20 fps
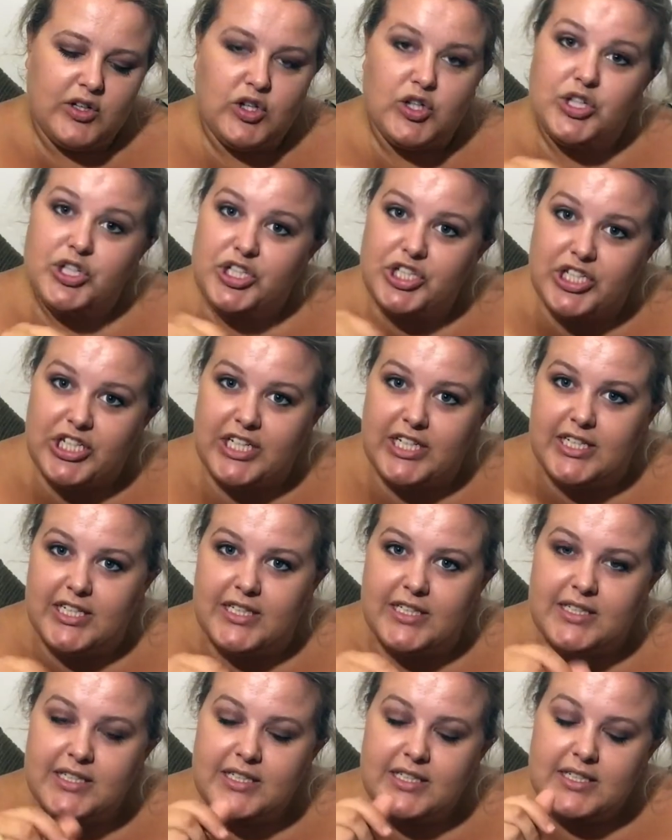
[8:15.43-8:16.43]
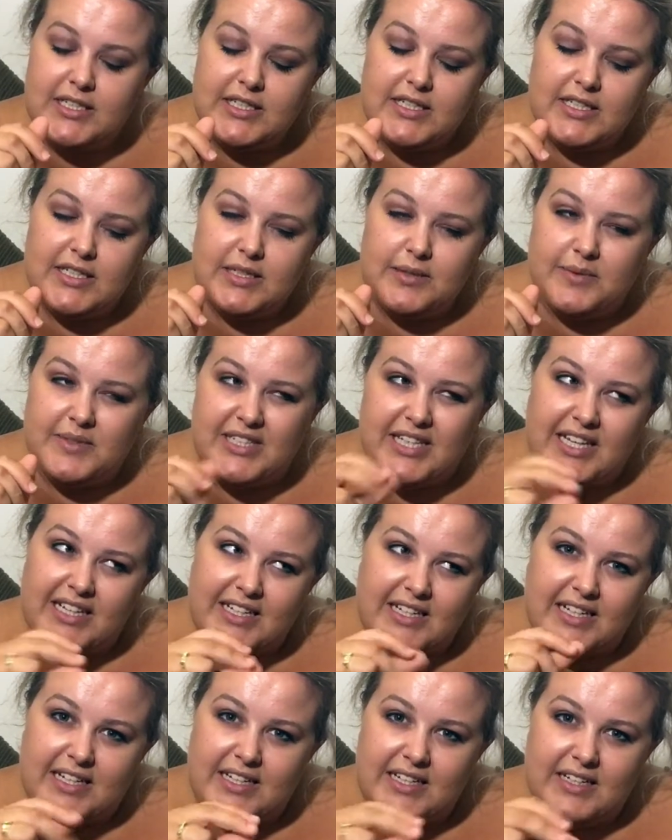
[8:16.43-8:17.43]
cushion was
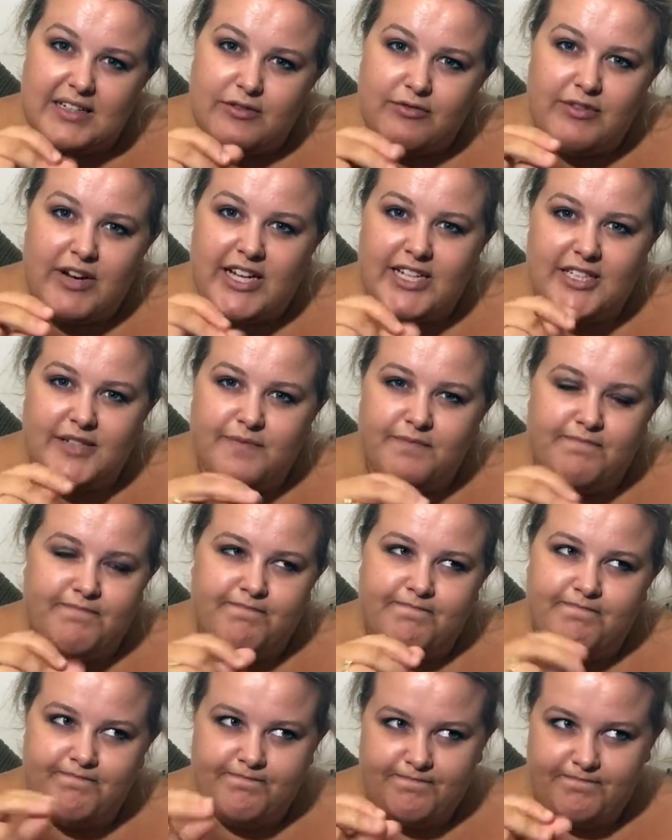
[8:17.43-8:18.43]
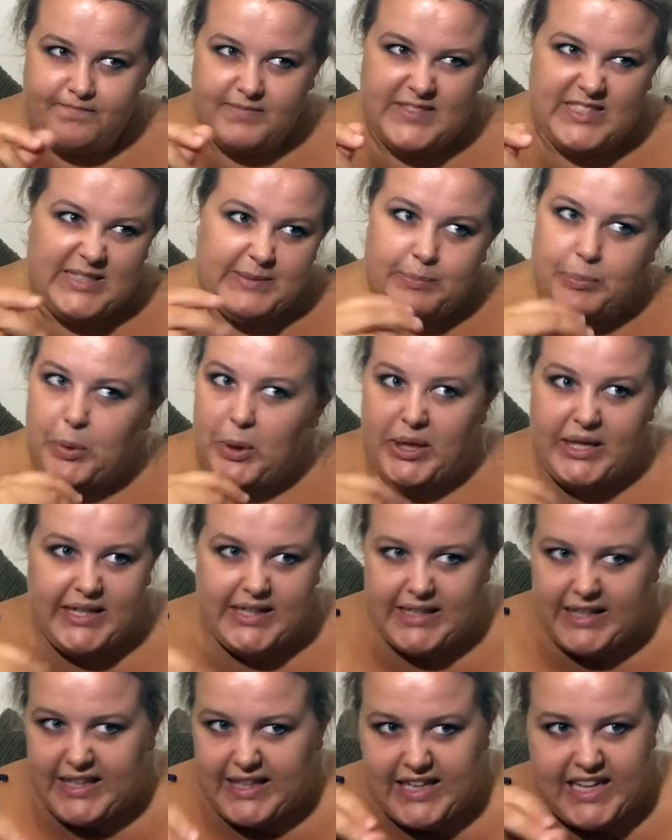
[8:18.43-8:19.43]
like a red
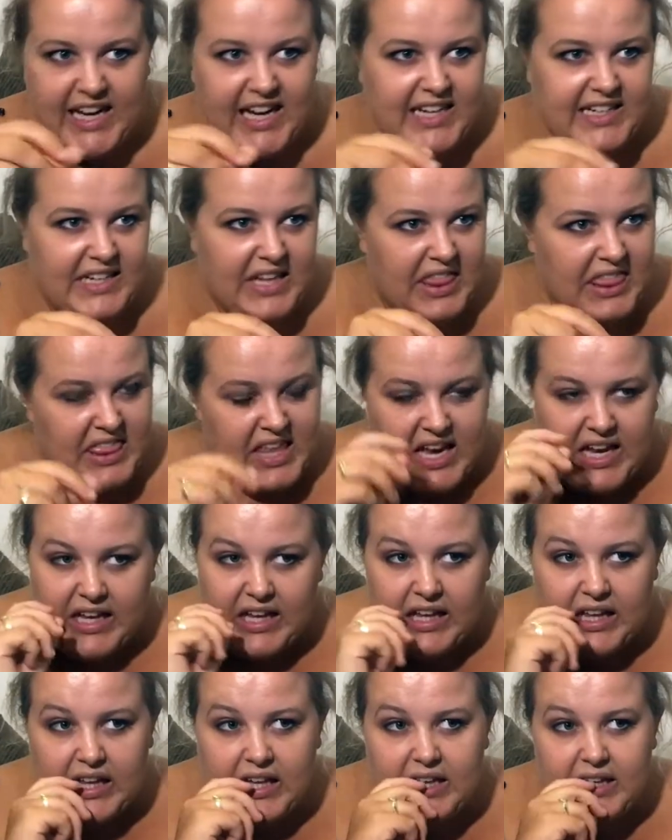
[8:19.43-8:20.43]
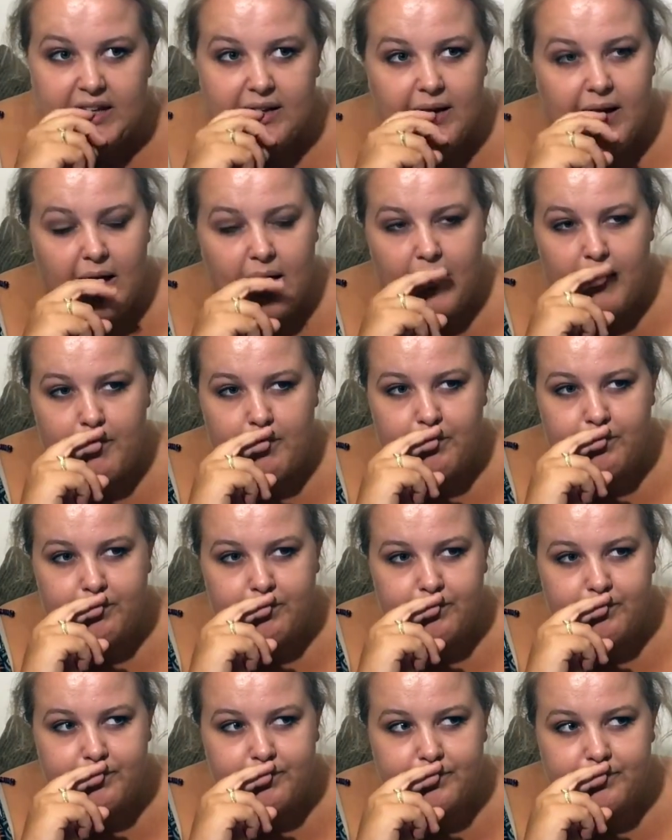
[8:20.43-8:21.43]
sprinkling kind of thing.
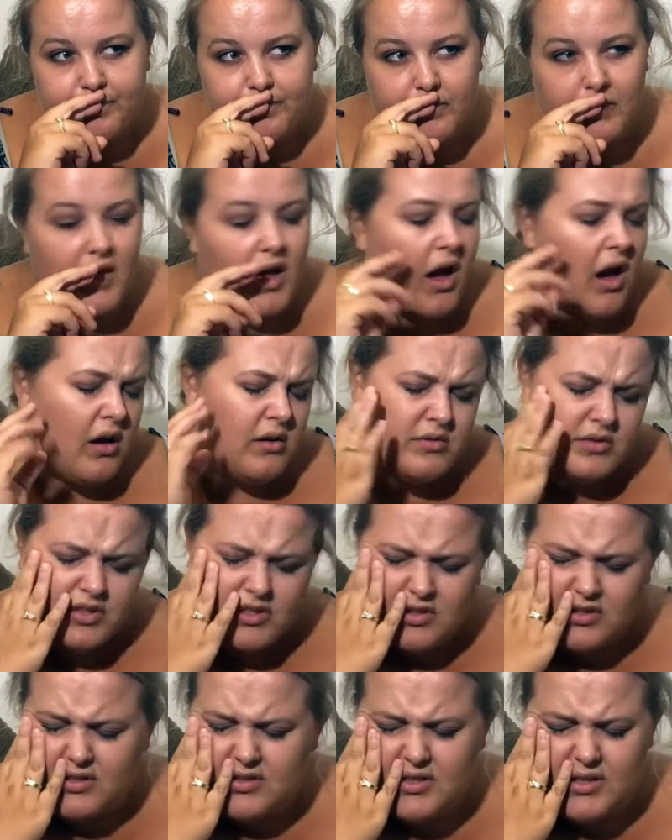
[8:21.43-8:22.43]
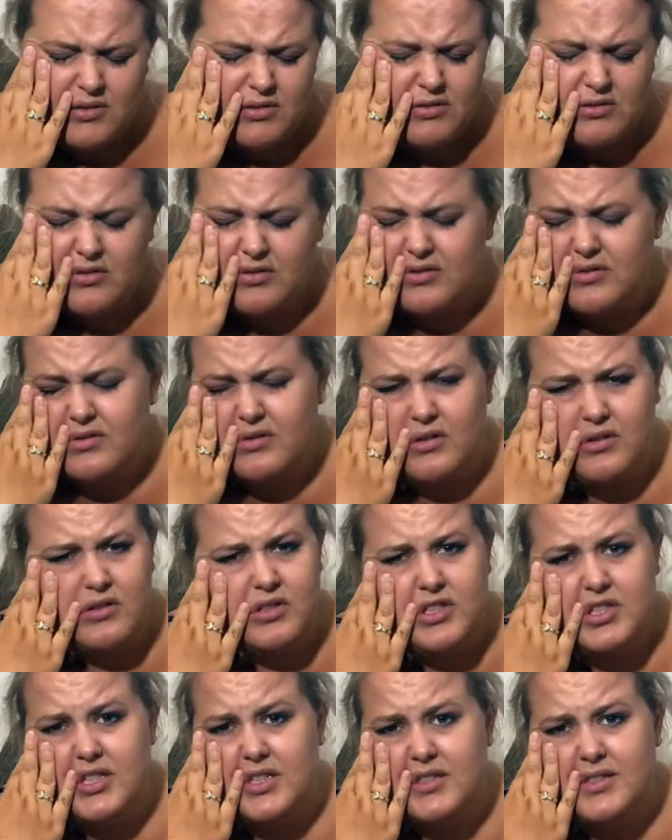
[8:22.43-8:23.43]
It was just
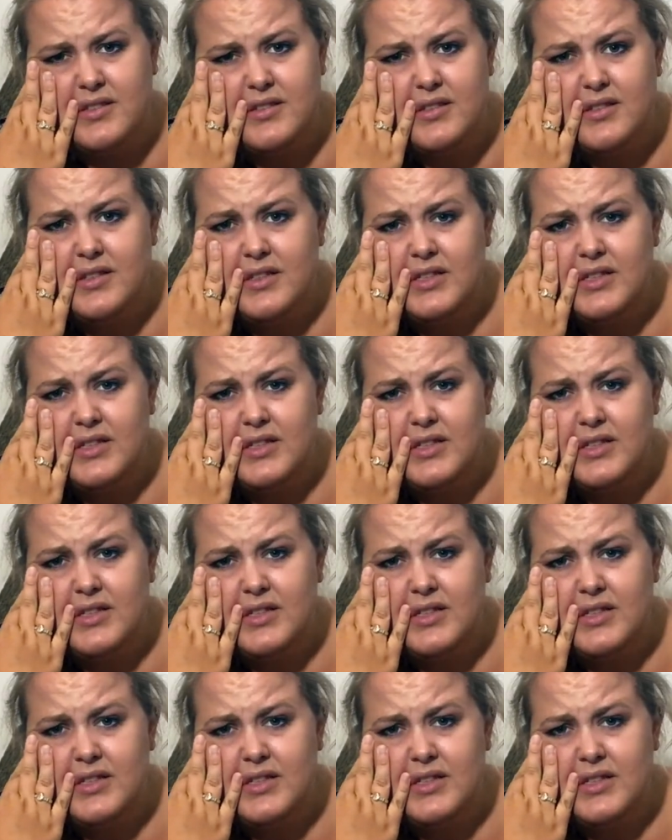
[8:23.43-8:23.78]
gorgeous.